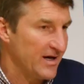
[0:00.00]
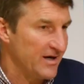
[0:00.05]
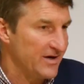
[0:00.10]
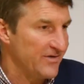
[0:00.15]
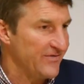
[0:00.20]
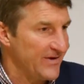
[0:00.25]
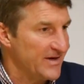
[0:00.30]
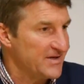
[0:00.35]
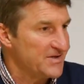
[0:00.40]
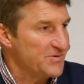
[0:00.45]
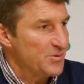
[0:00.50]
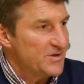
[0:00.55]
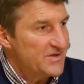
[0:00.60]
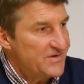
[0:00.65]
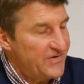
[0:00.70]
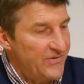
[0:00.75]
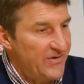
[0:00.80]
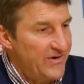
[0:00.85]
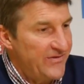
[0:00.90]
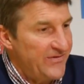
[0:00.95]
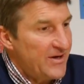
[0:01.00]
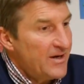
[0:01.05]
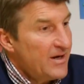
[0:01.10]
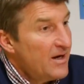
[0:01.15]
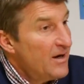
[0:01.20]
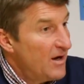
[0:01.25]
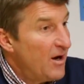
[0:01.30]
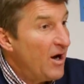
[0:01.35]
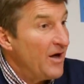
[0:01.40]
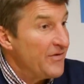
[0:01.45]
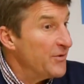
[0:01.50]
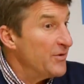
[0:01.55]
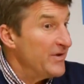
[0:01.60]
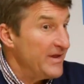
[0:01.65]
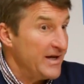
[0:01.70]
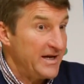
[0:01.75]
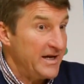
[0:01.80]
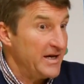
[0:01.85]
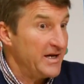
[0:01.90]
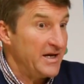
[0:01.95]
our defence was terrific. I thought
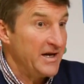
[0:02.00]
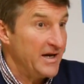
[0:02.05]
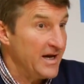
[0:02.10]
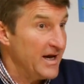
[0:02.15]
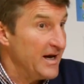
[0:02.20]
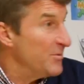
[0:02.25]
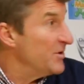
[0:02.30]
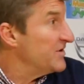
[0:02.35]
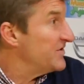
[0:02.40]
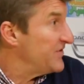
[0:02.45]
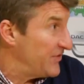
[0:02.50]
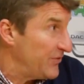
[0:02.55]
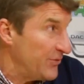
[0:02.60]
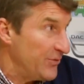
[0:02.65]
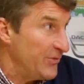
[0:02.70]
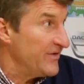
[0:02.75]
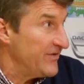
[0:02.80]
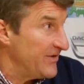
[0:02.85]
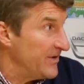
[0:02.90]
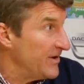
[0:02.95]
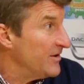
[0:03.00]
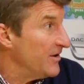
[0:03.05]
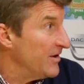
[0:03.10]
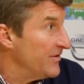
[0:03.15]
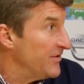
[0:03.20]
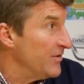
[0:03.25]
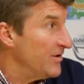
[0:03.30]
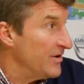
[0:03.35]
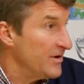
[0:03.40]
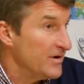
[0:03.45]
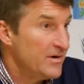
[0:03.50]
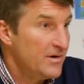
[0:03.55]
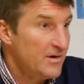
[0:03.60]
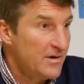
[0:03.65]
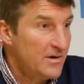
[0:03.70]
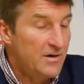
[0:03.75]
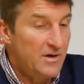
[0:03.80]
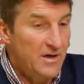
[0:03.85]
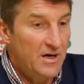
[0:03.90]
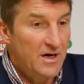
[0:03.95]
their kicking game was terrific. I thought,
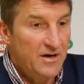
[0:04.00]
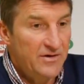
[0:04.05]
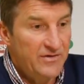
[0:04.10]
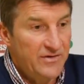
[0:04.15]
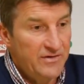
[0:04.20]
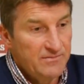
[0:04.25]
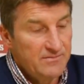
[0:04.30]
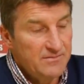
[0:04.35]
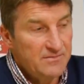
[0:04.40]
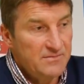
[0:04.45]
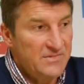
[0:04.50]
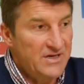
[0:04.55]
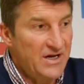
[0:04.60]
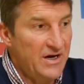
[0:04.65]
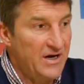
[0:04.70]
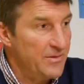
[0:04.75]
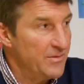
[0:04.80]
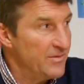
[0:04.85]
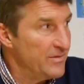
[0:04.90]
Danny,